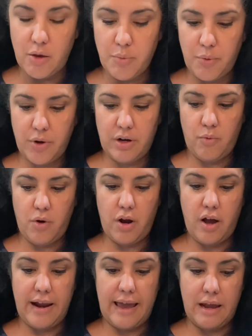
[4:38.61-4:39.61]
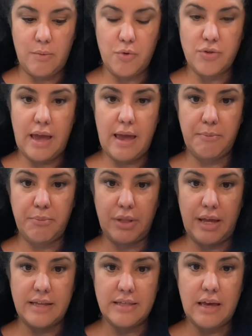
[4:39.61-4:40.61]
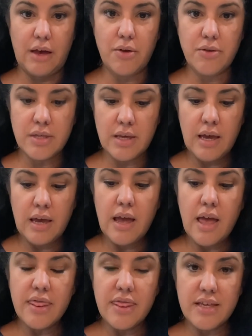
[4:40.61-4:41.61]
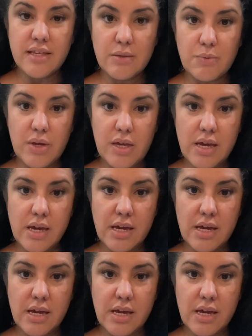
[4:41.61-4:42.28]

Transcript: but we're going to work on animals and plant cells this week.